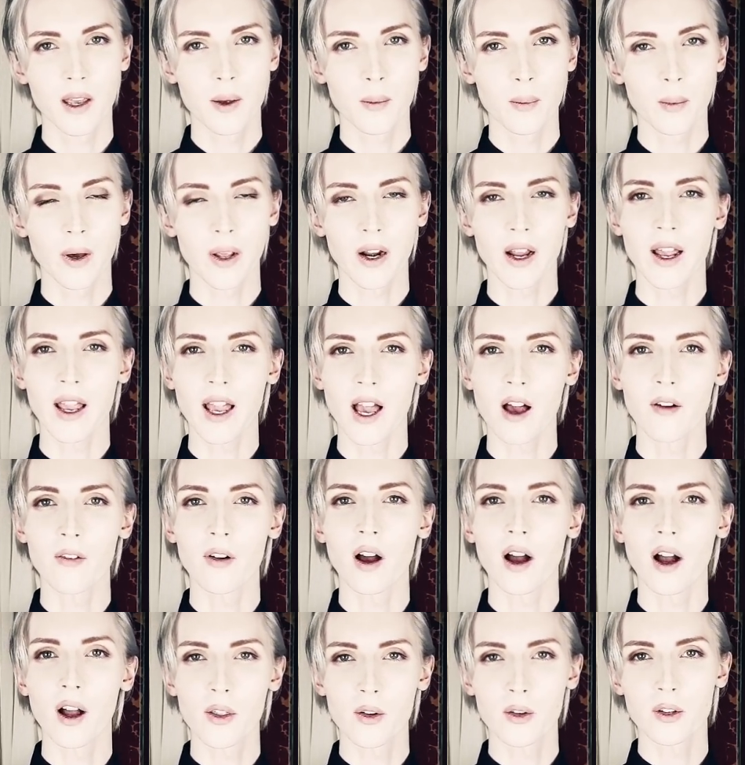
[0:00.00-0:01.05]
But I
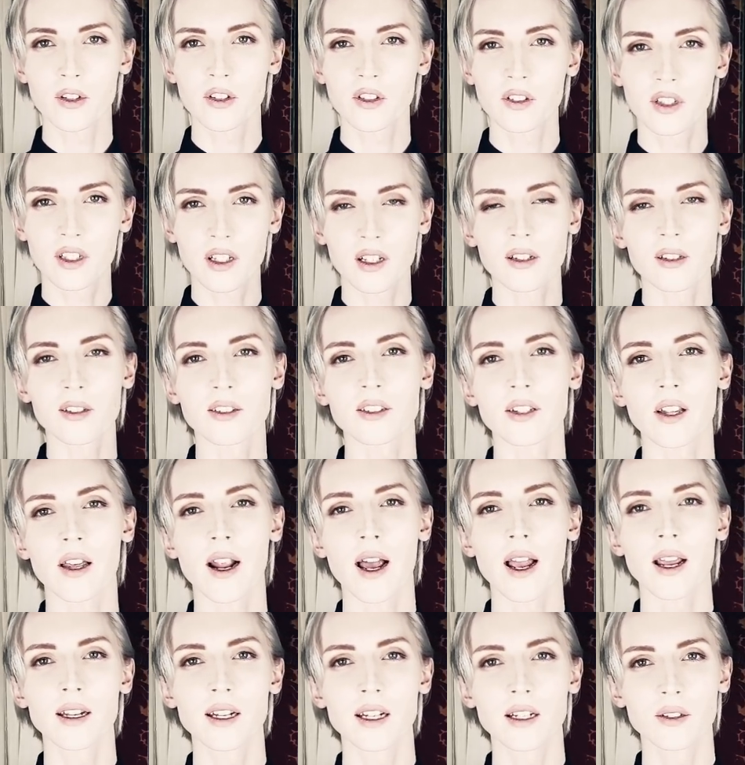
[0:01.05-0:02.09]
have other skills that
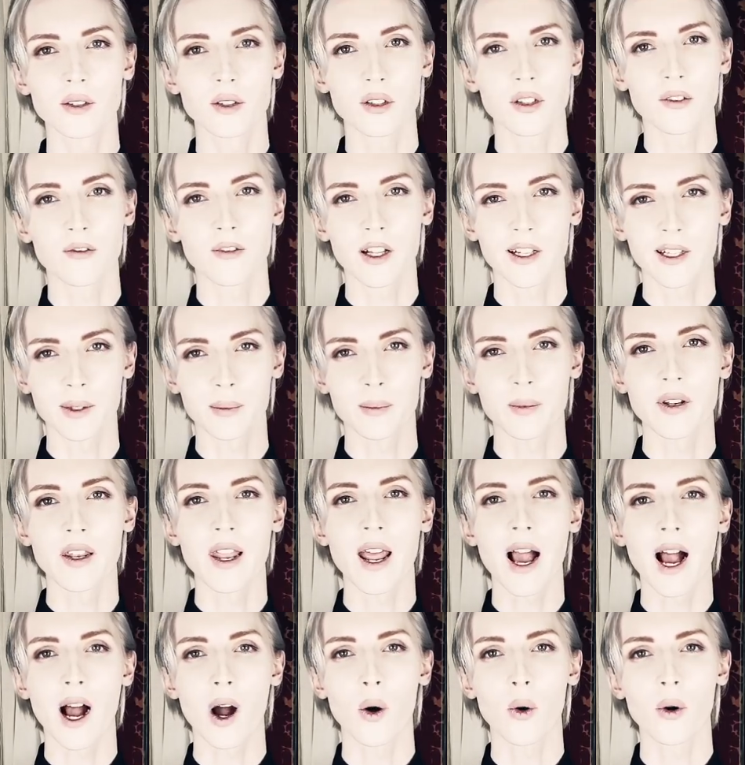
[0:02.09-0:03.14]
I need to develop
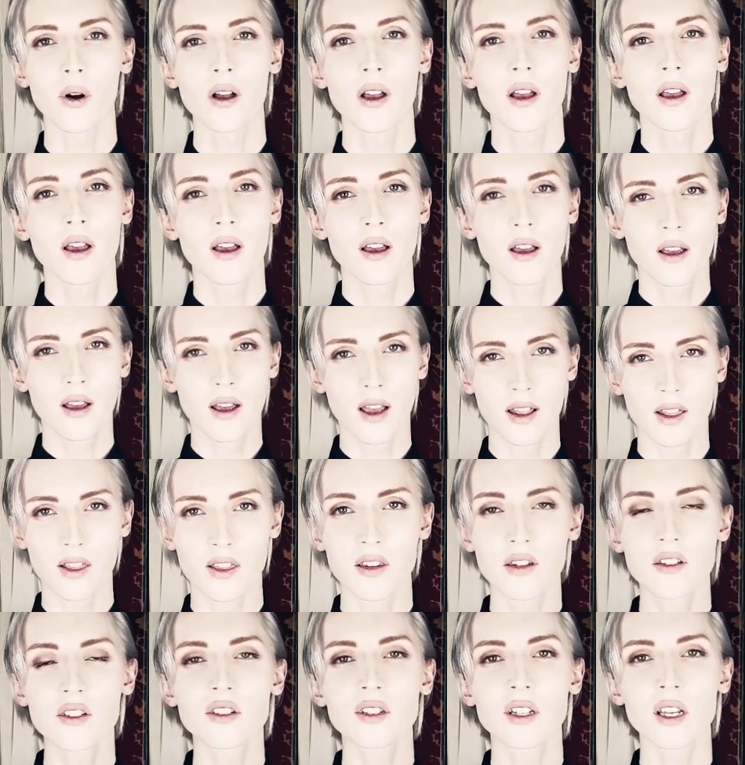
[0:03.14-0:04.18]
now at
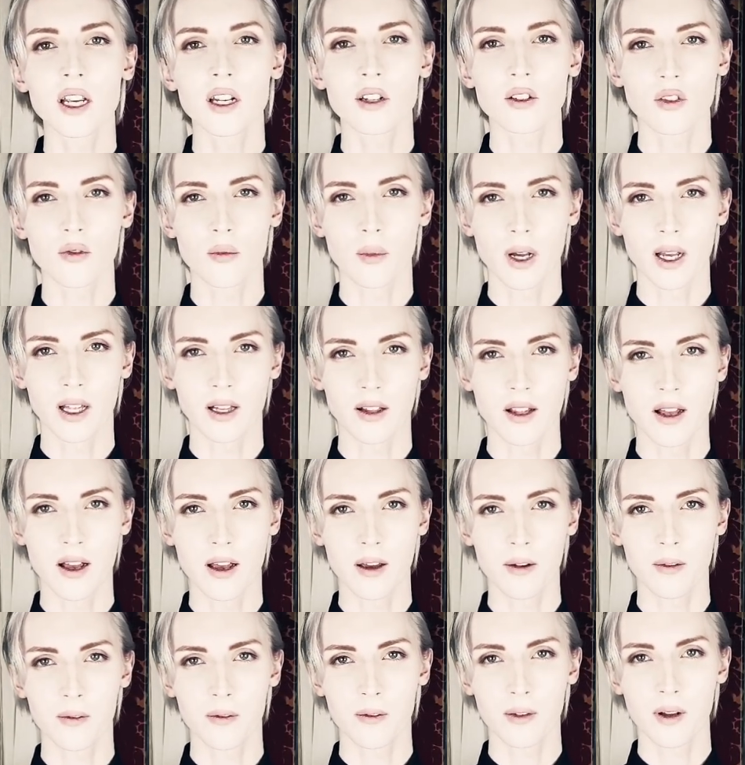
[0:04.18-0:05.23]
this stage of my
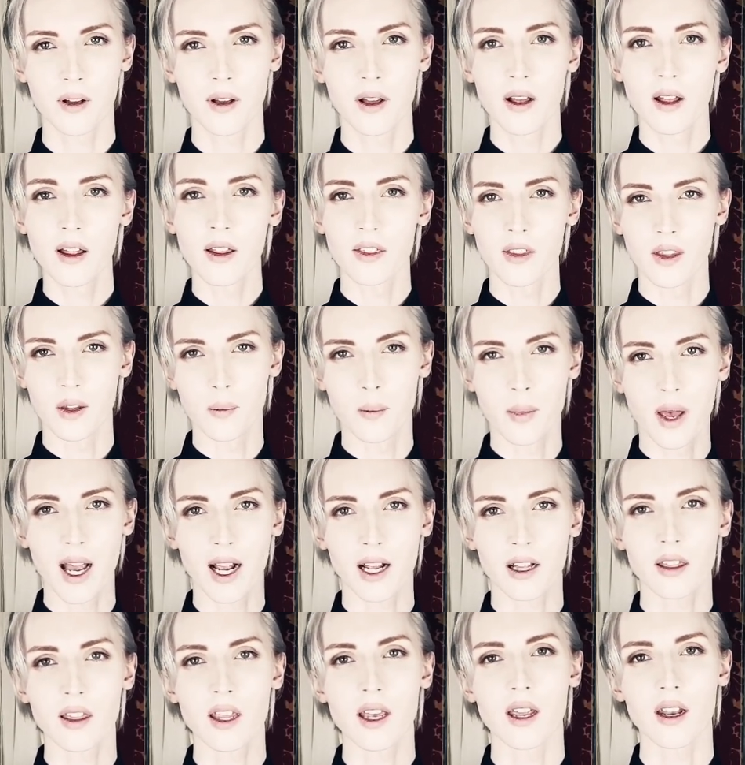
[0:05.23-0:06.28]
life than
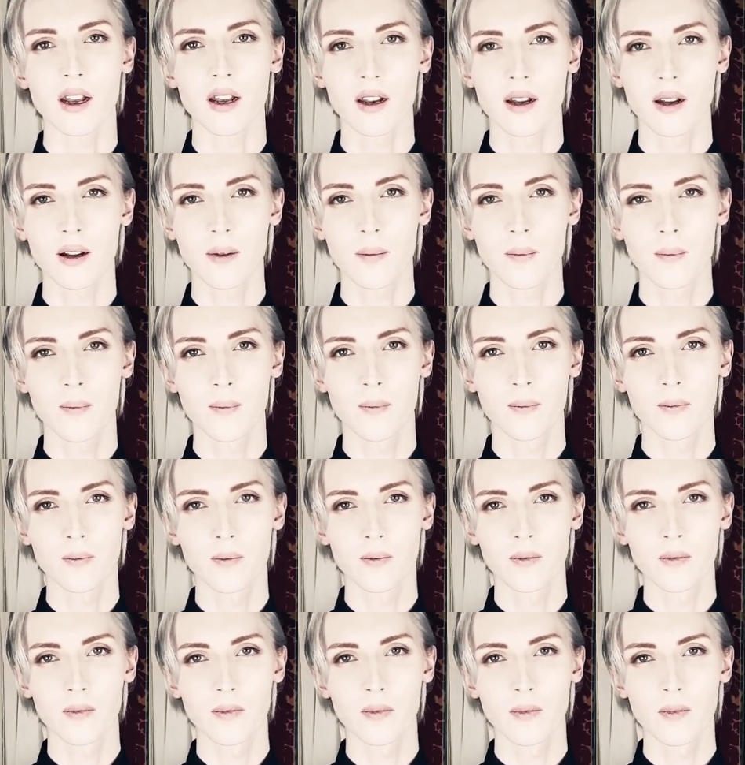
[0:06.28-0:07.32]
back then.
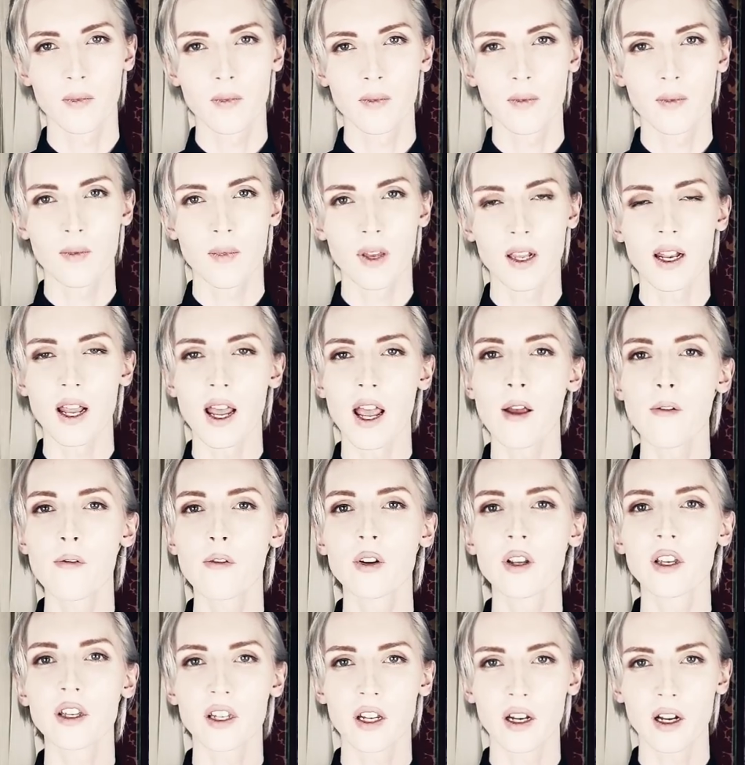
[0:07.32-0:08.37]
And every
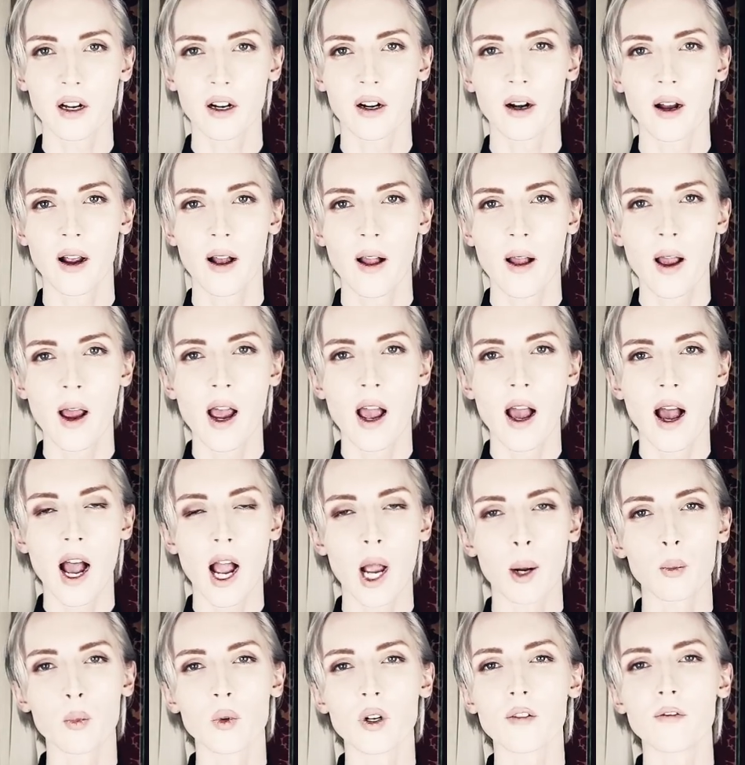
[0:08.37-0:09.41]
year,
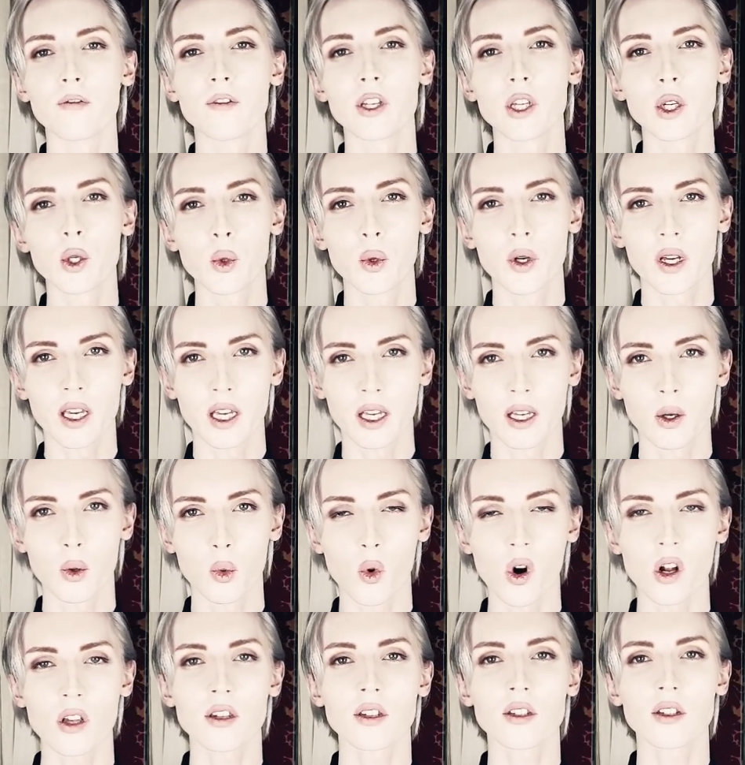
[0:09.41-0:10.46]
I'm reviewing
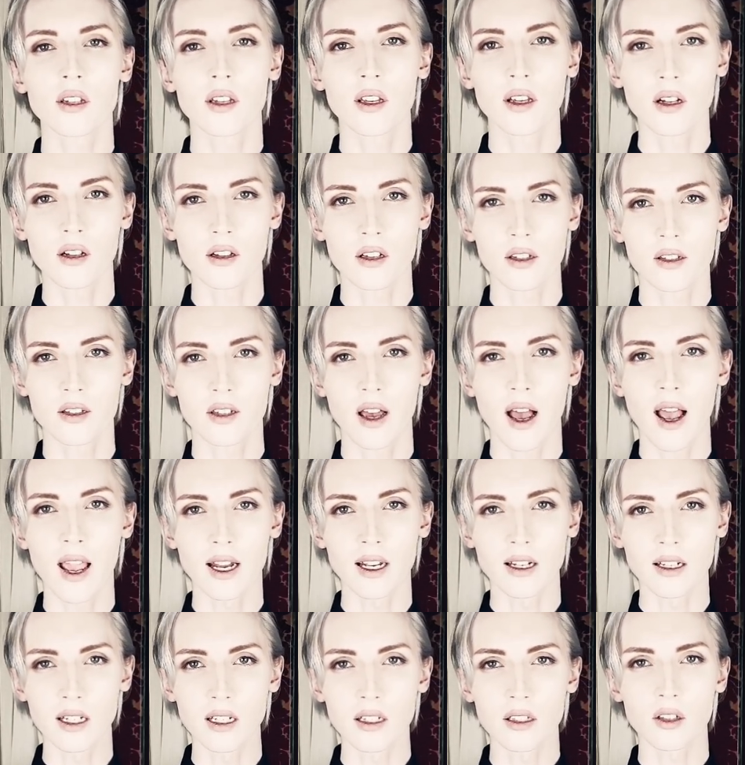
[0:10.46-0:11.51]
what skills I
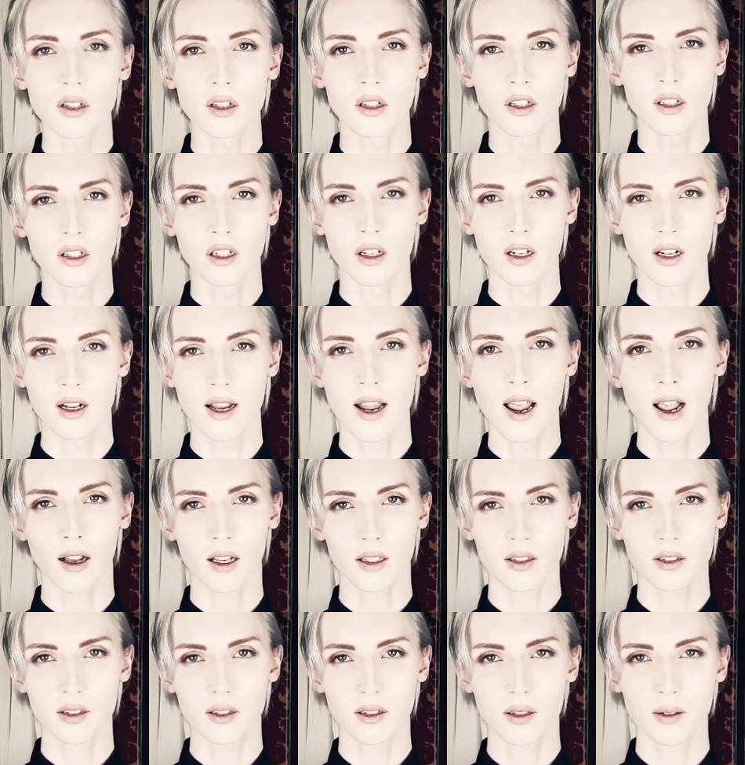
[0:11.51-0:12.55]
need to learn
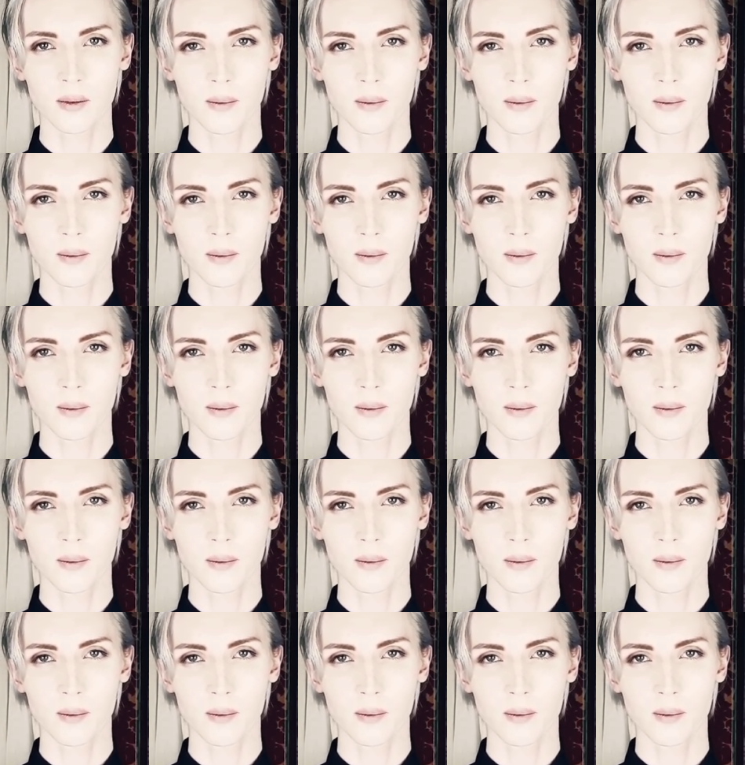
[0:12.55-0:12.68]
next.